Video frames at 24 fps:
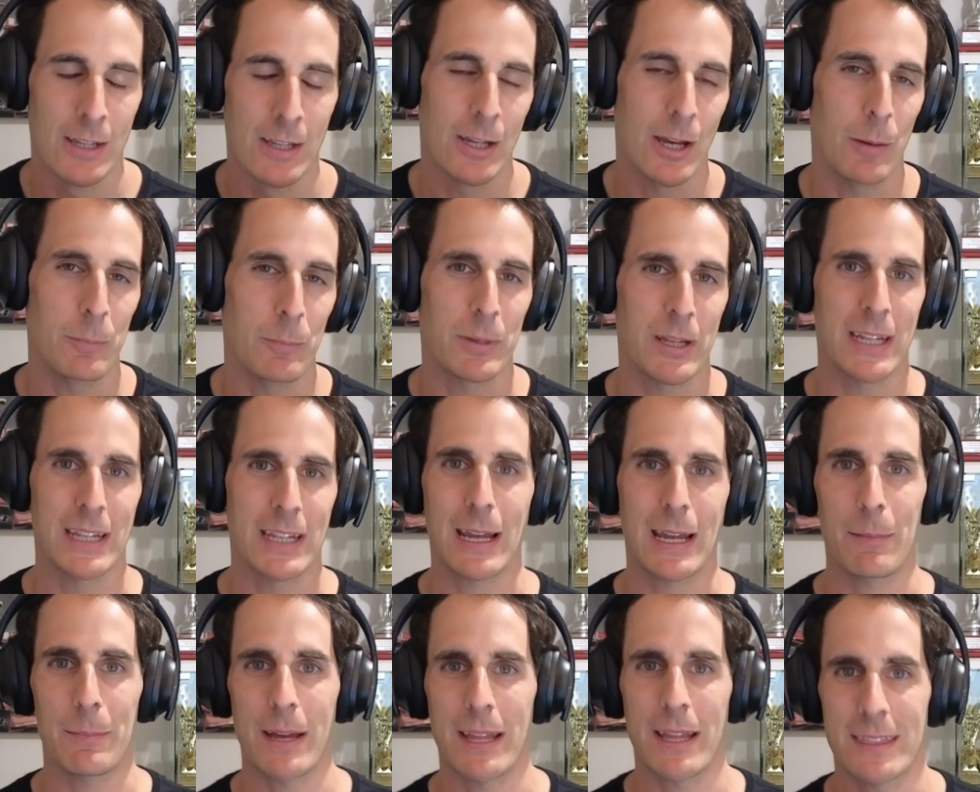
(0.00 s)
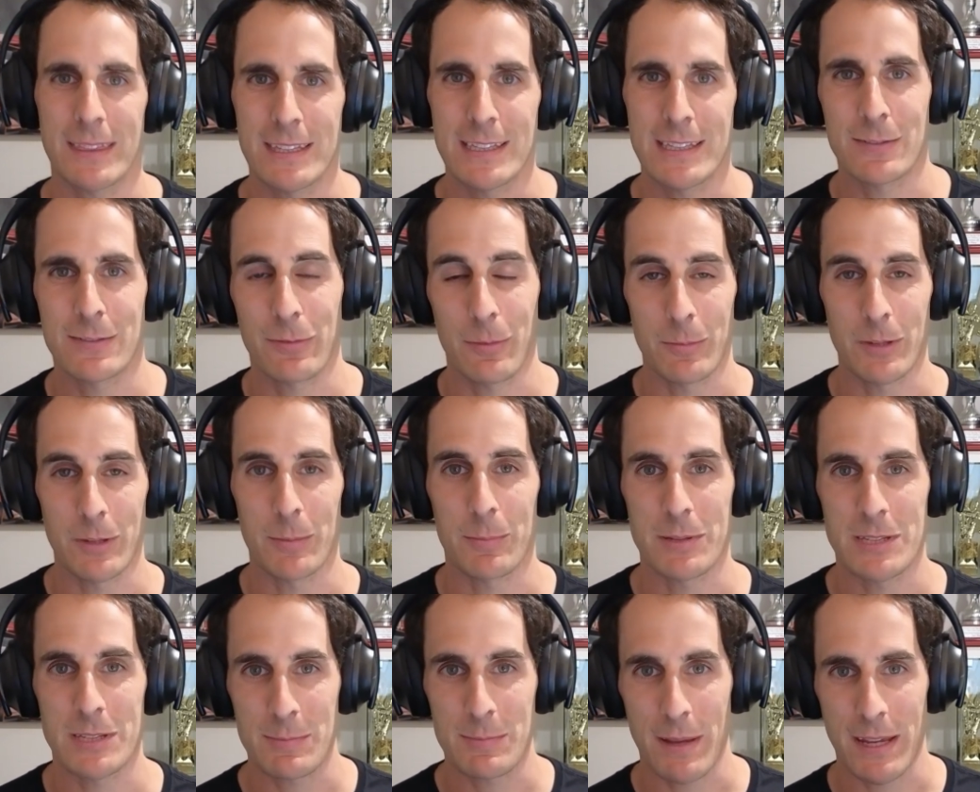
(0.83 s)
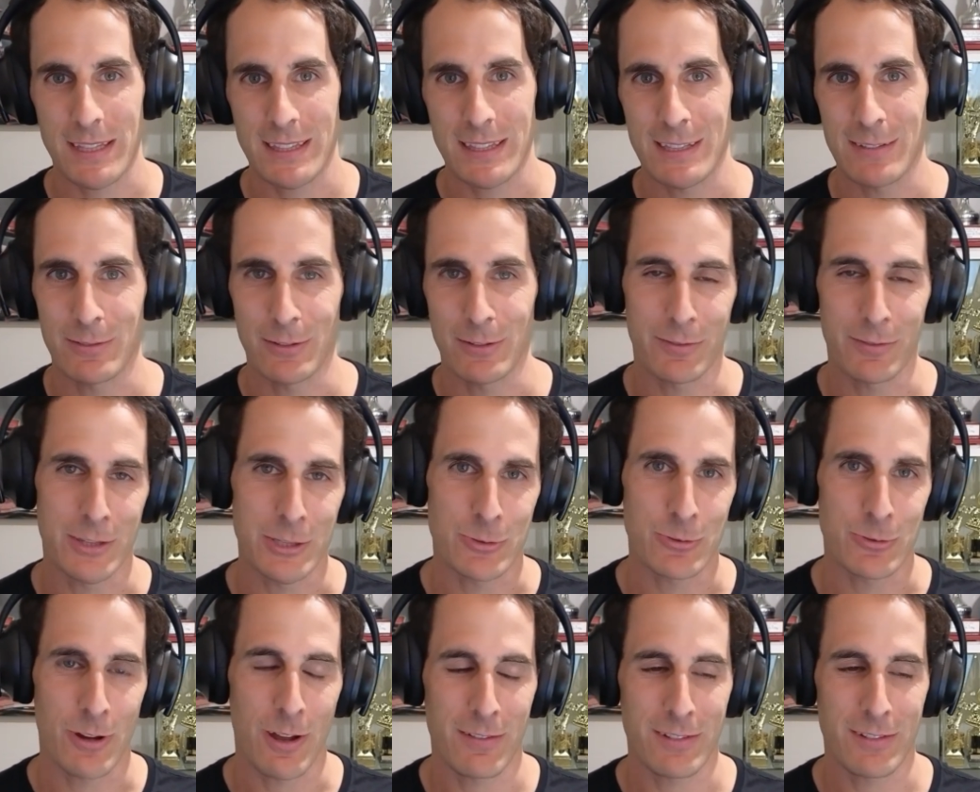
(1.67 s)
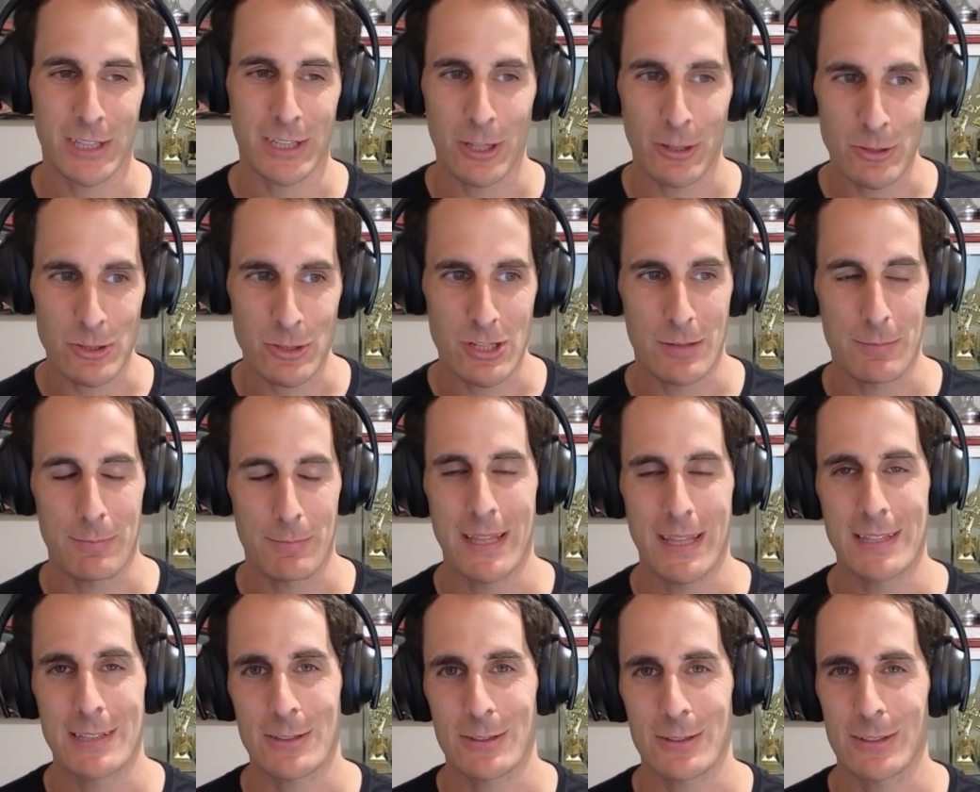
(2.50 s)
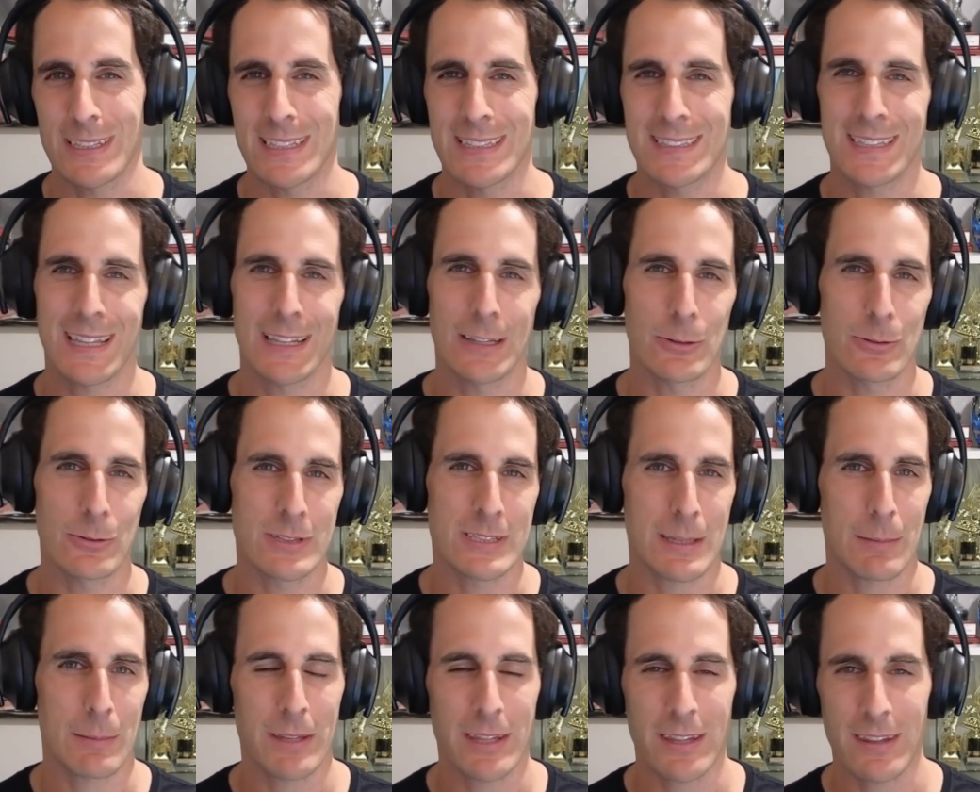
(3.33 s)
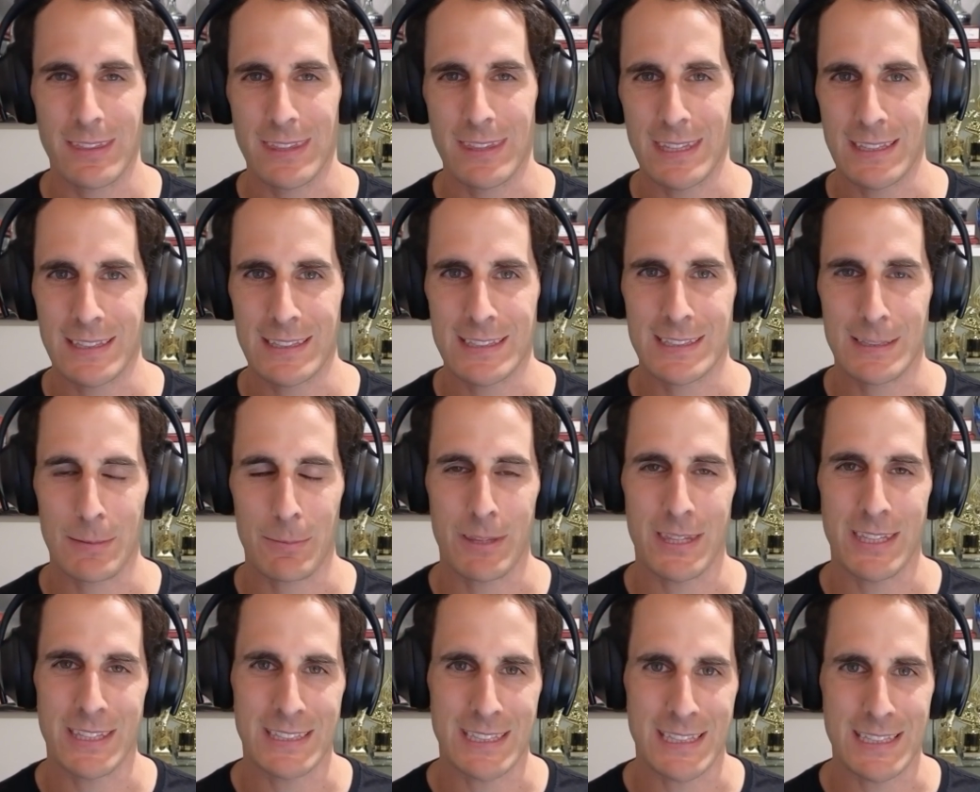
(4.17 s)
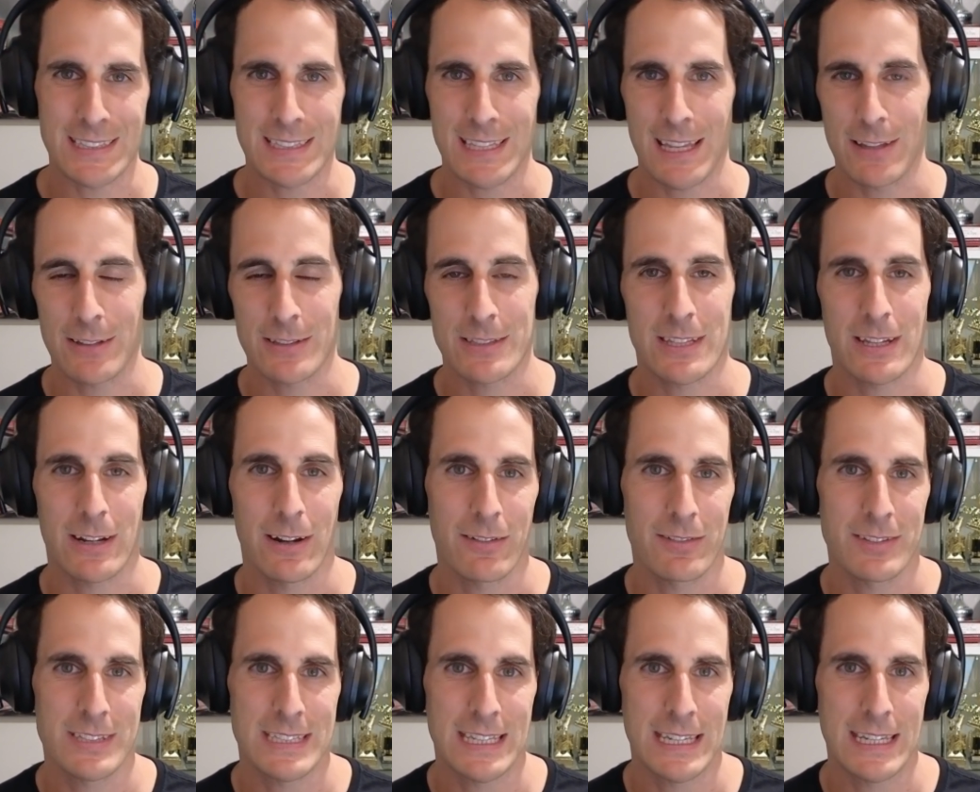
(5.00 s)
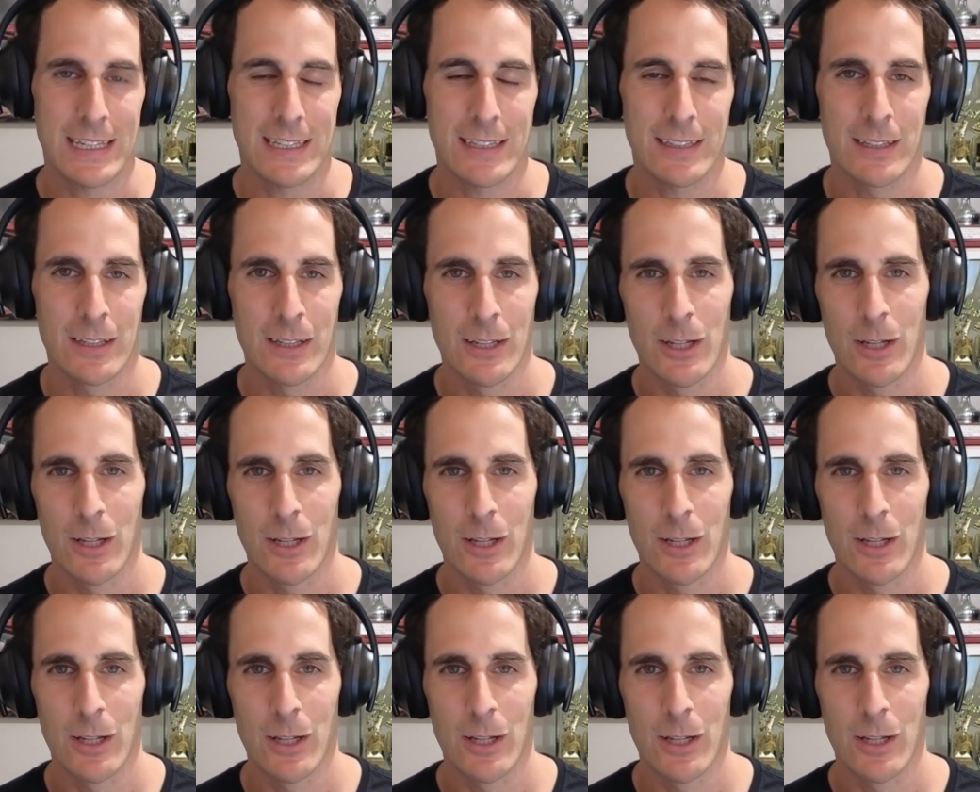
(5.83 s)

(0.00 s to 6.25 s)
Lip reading: I'm going to come at this from the perspective of the driver, coach, and mentor and tell you some of the things, some of the details that I've seen